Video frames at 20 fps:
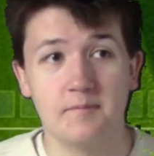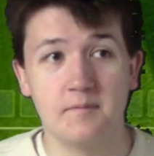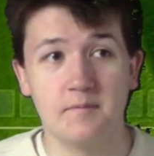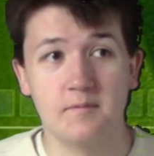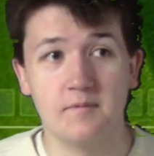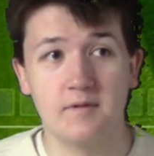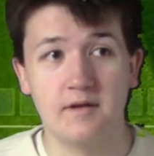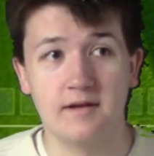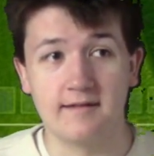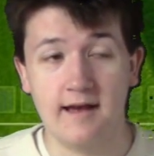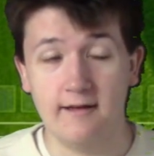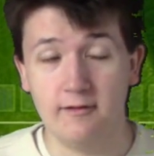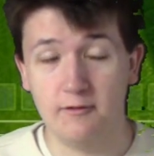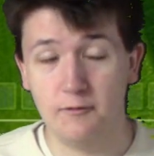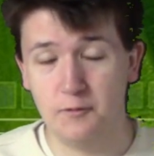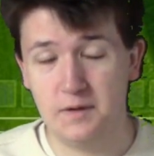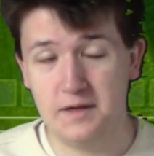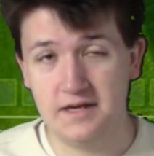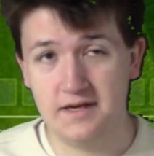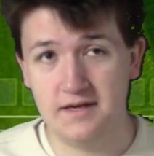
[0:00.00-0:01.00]
It's
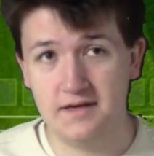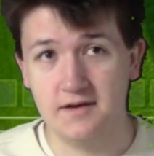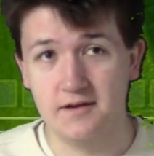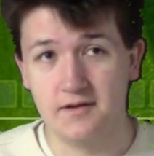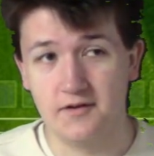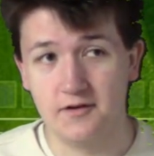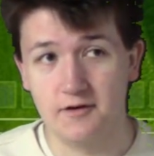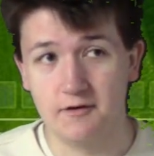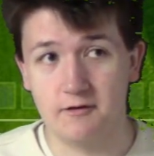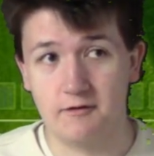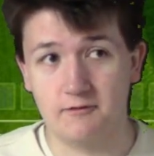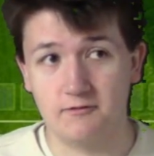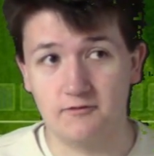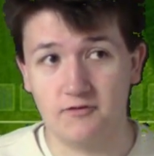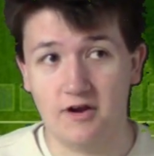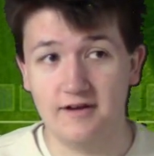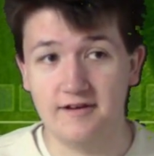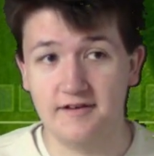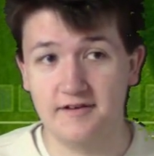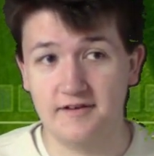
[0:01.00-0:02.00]
Halloween, you're
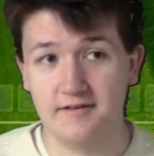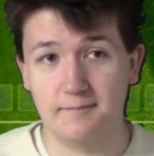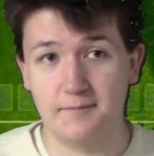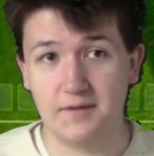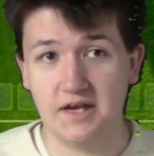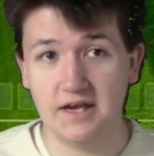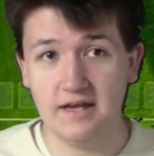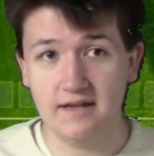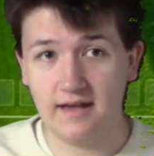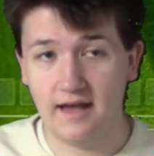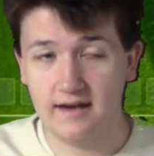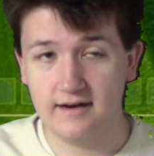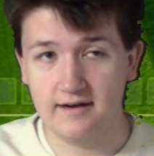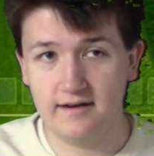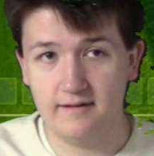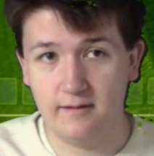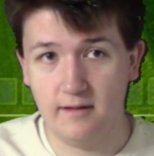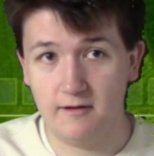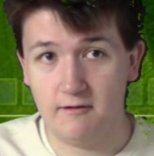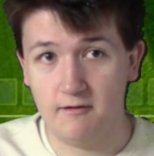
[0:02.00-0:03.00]
trying to get
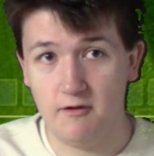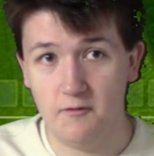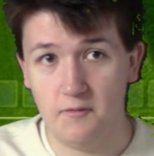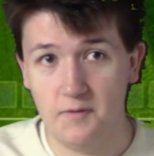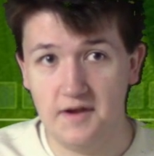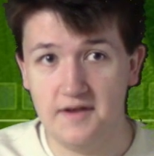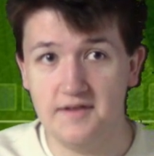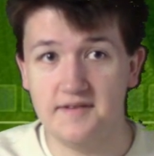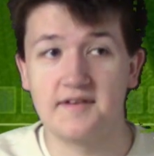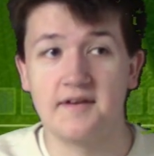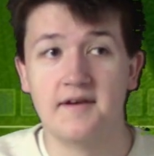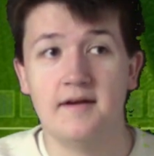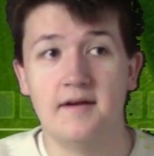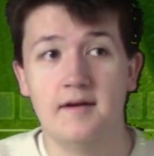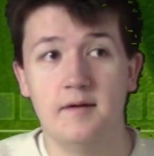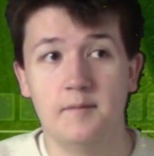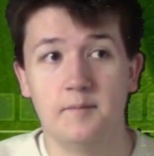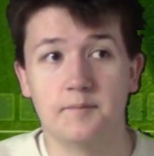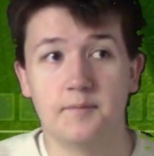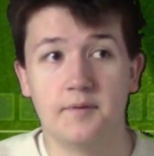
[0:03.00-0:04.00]
candy like always,
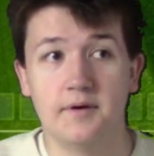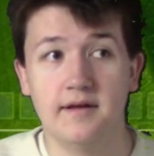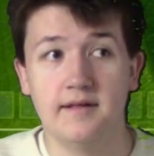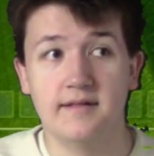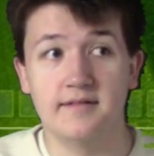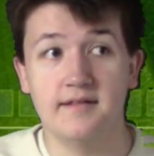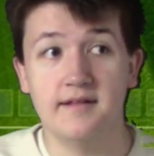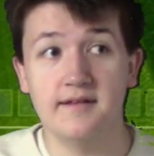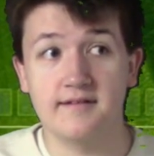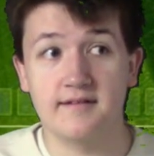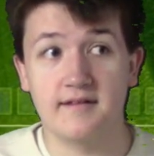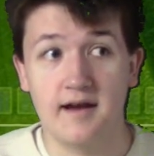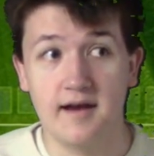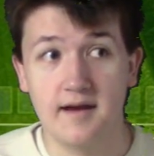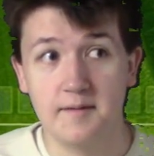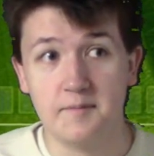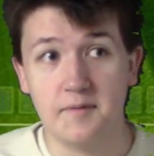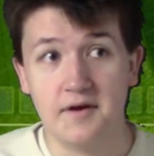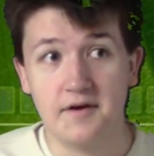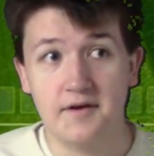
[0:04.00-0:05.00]
but this
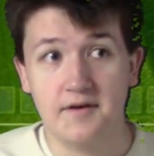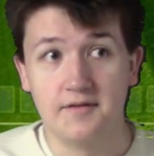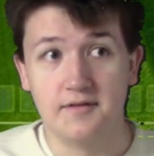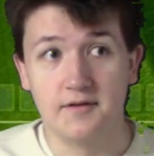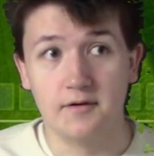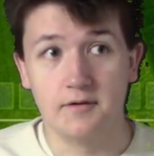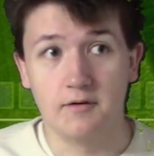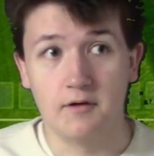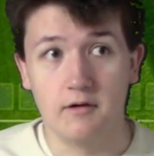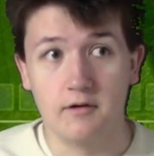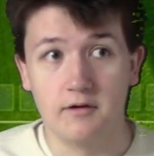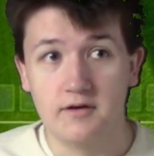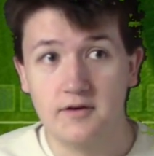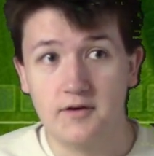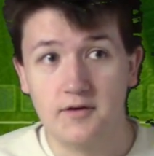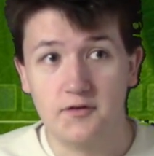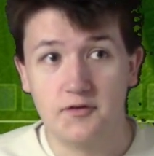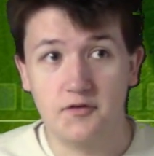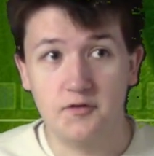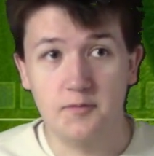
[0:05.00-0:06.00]
time there are
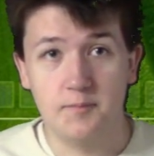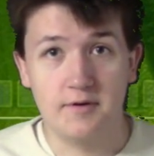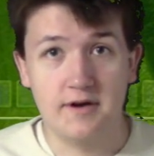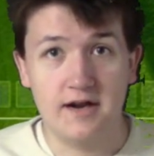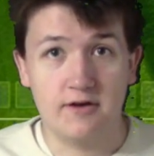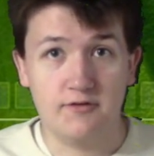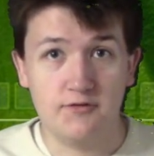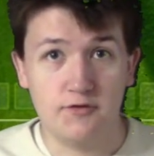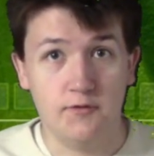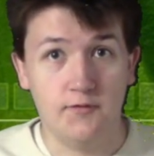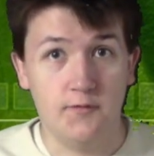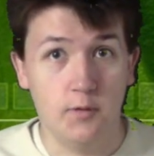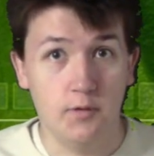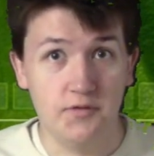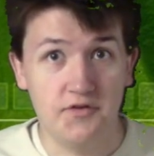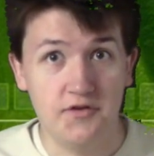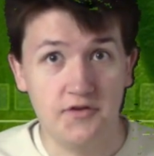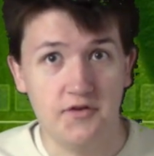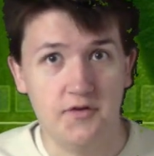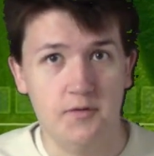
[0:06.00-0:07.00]
supernatural
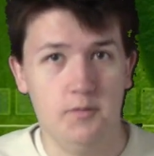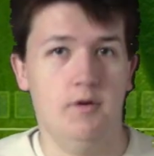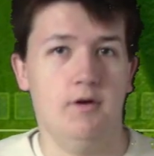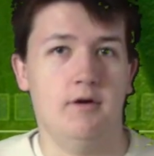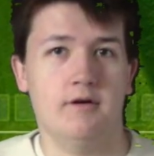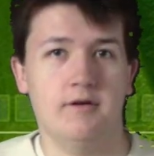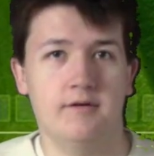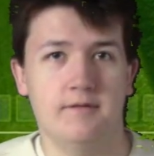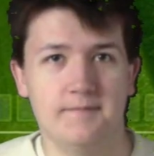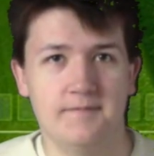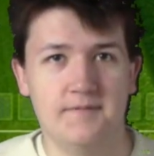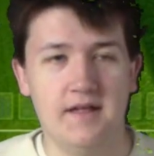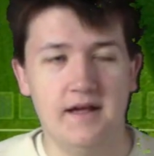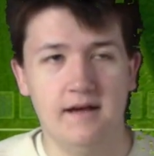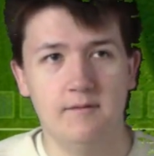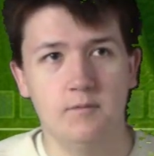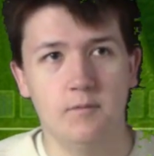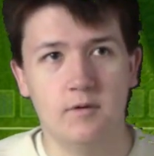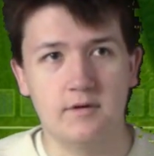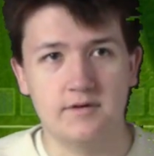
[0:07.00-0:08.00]
forces at work
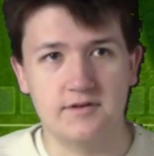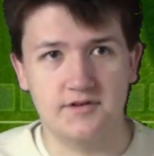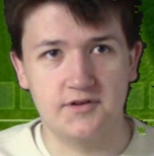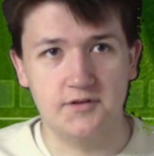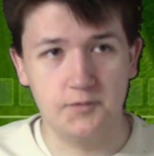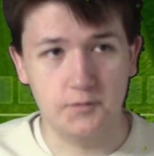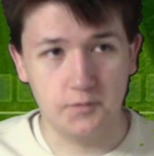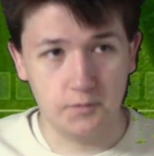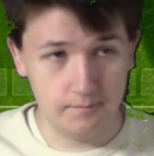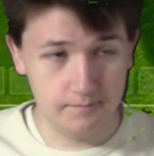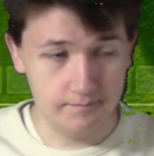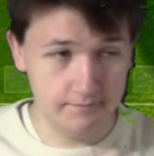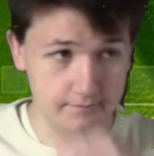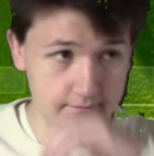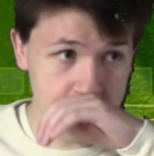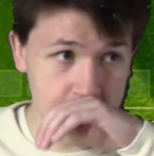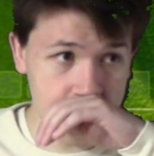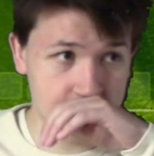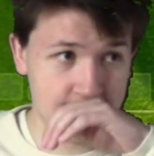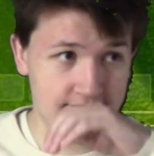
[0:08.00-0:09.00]
that want to
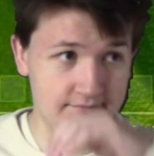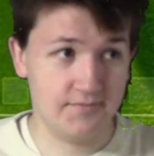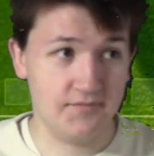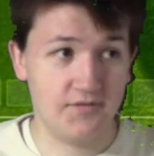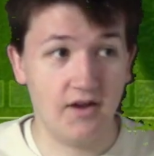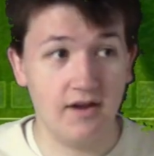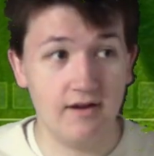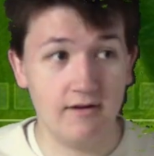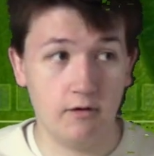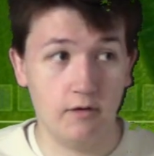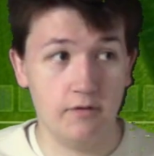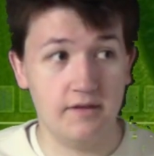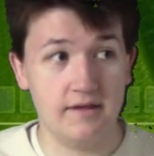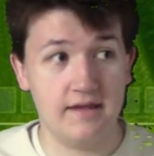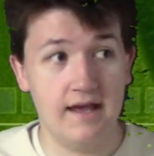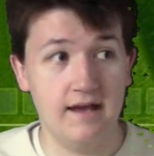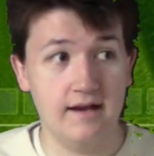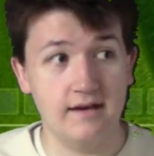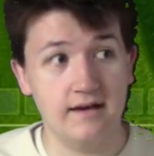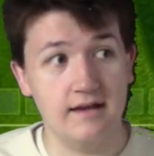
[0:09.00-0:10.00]
take all the
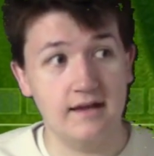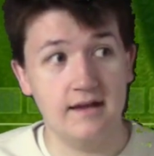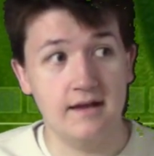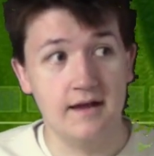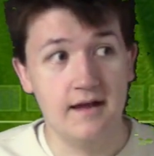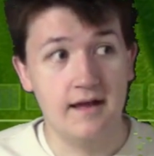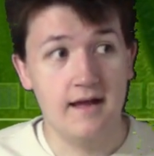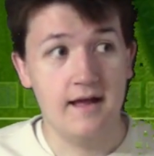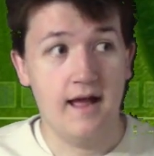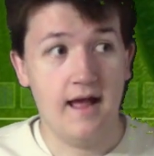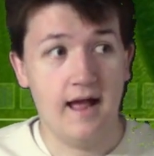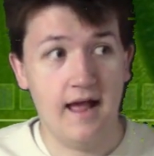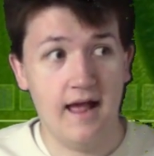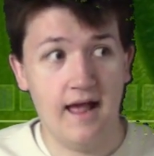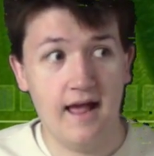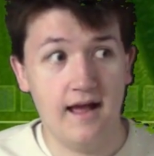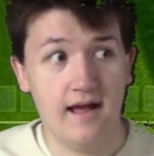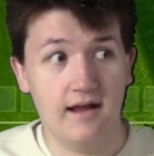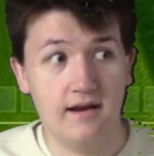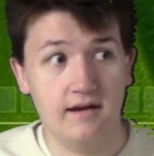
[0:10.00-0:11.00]
candy
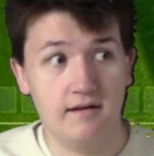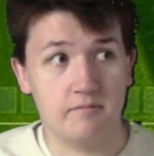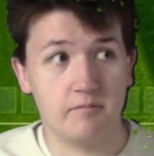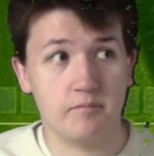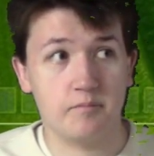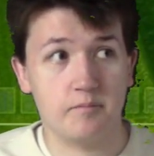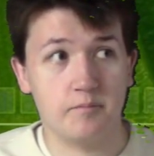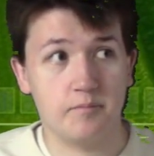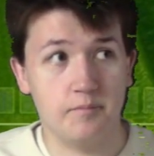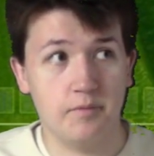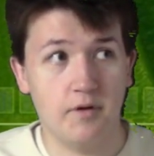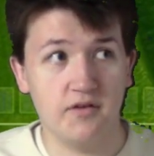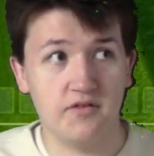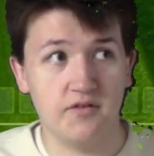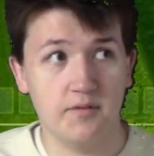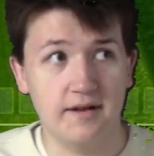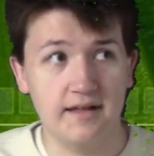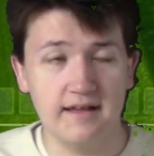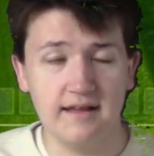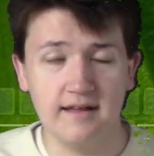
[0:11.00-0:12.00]
and
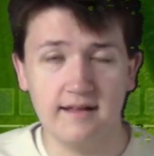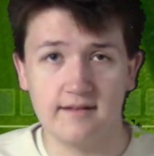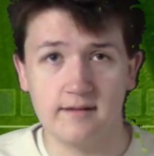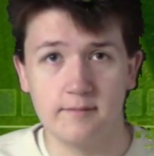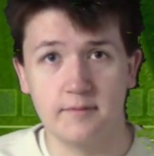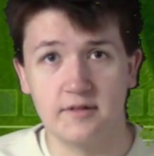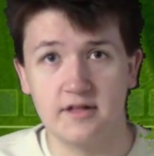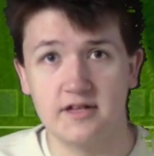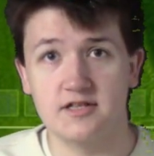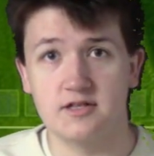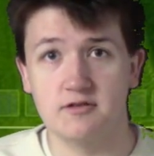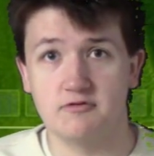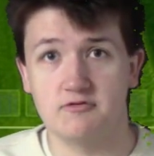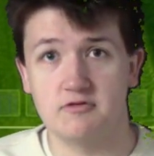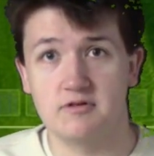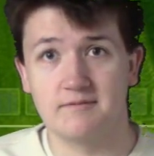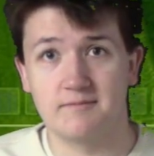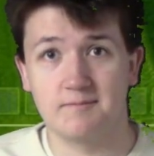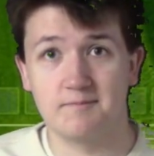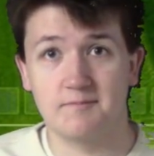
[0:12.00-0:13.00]
possibly eat some of the
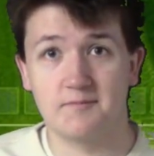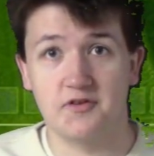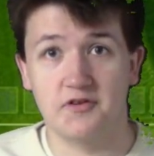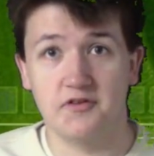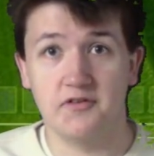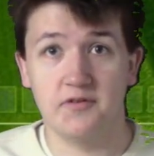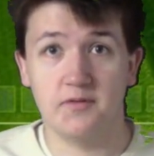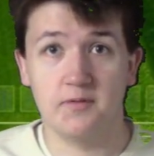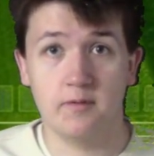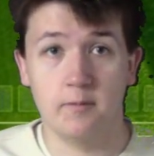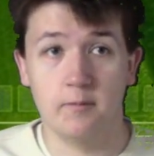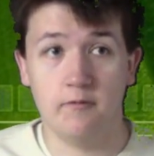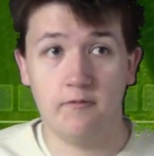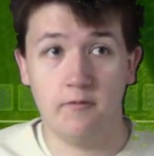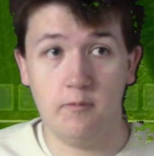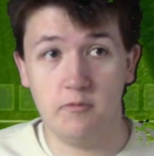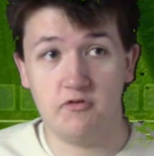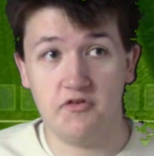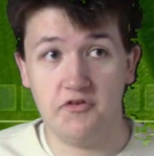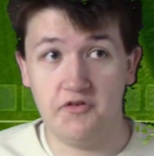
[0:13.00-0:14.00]
children, because some of
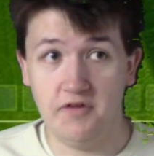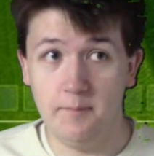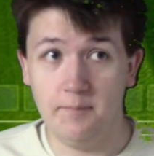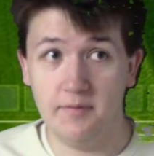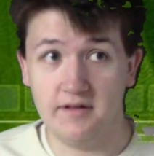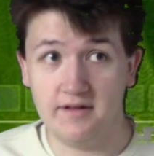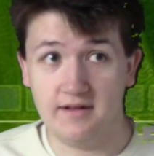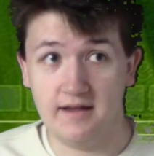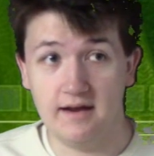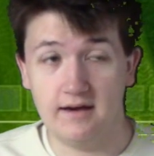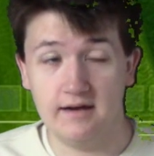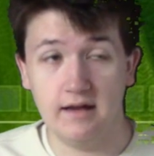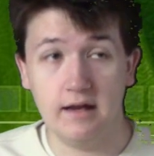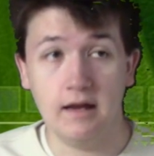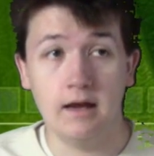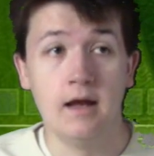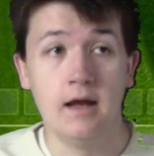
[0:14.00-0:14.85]
them are dressed up like candy.